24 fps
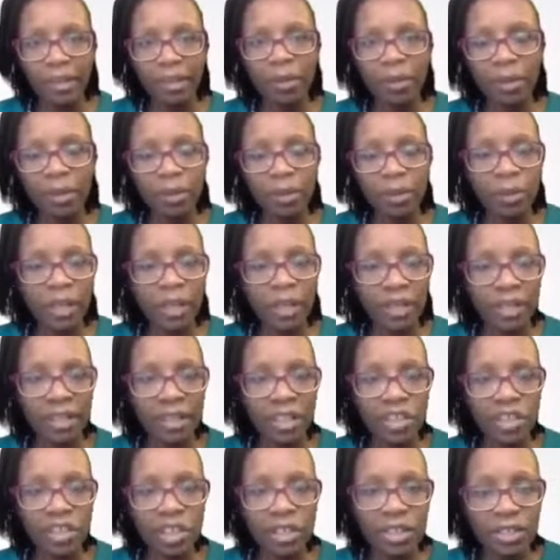that we had
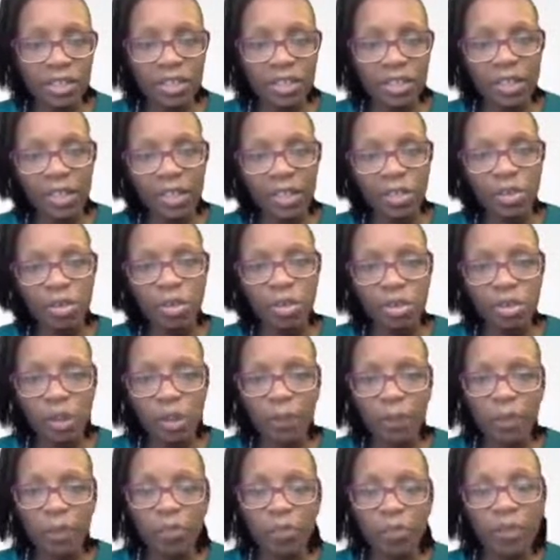initially seen the initial
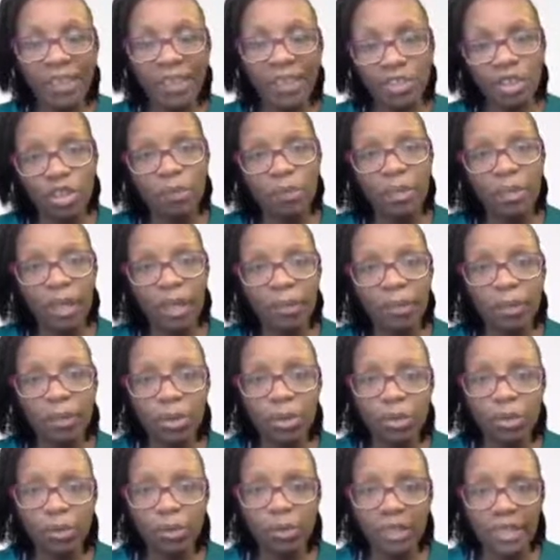drop, that we've actually been
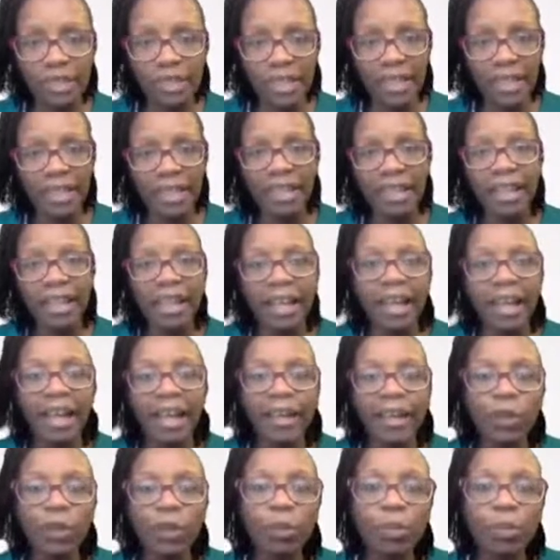able to maintain
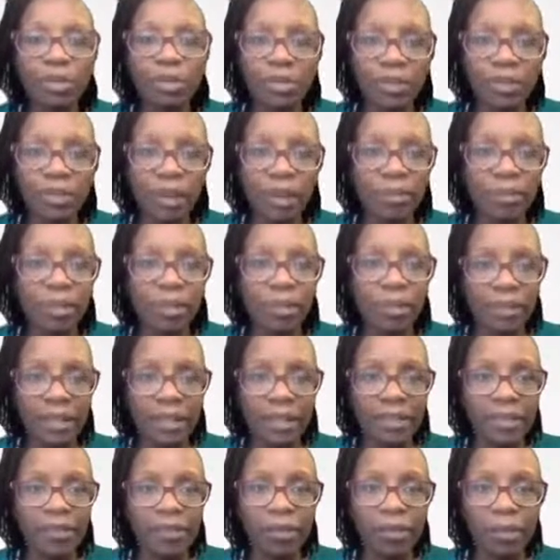a low prescribing
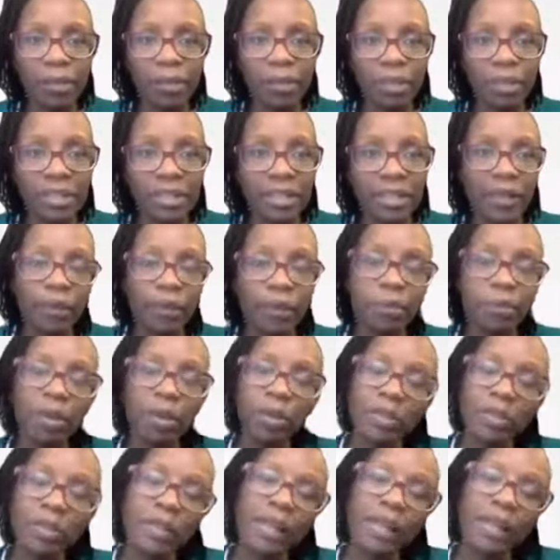rate from a baseline of
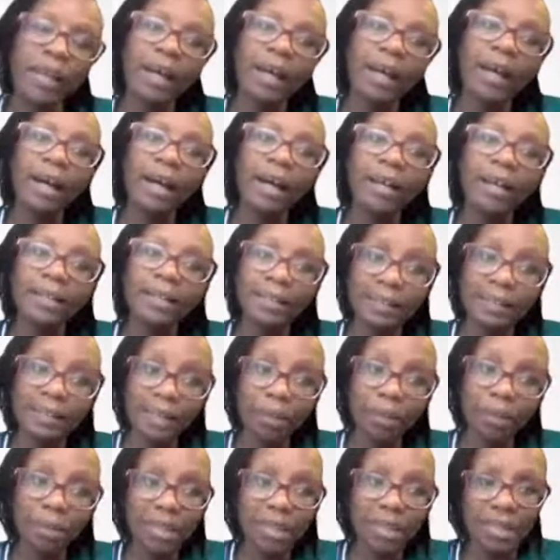about uh,
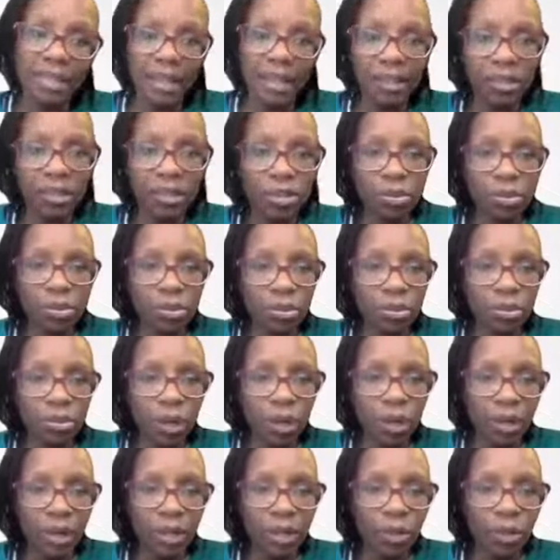16% to
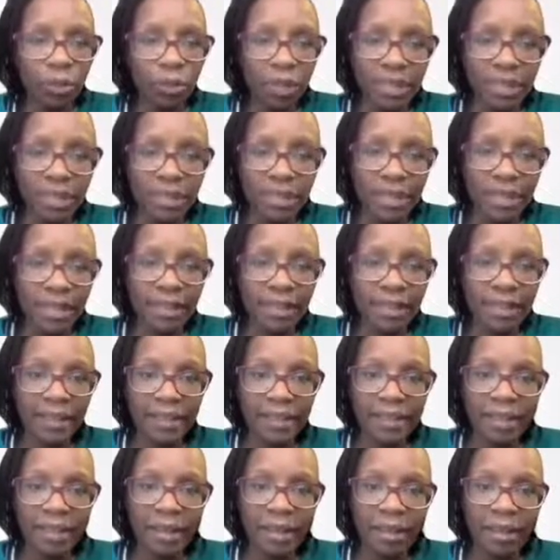a new baseline
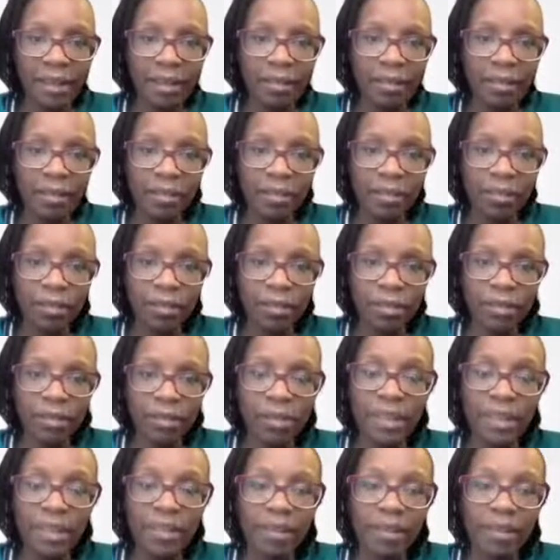that uh, is
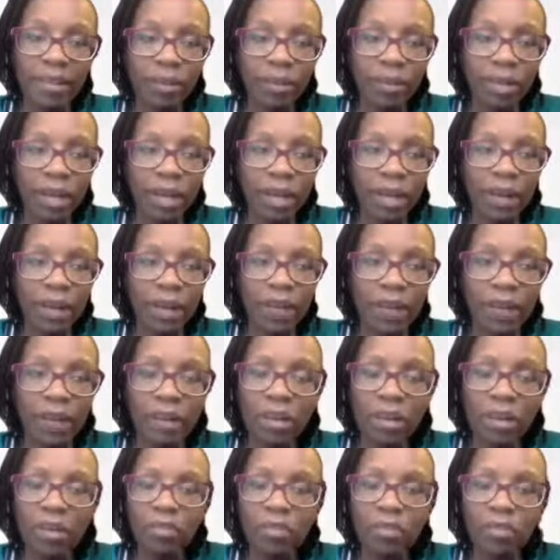right around uh,
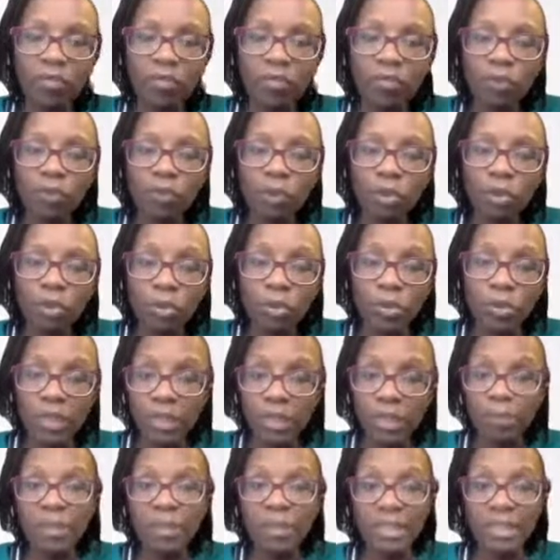4 to
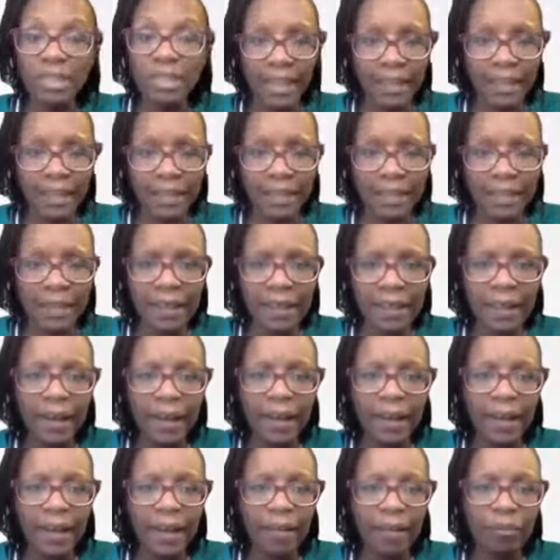6%.
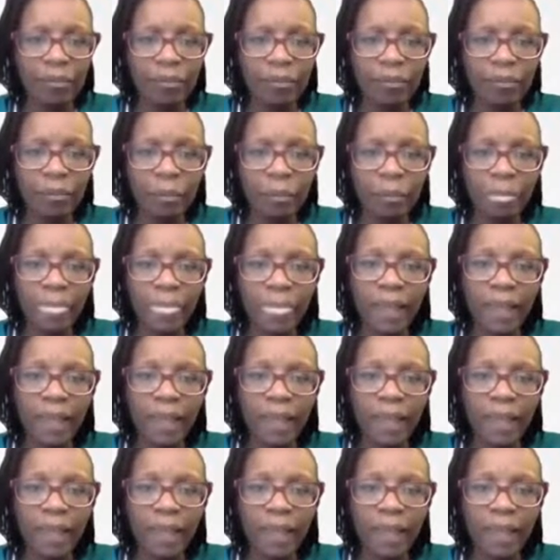Um,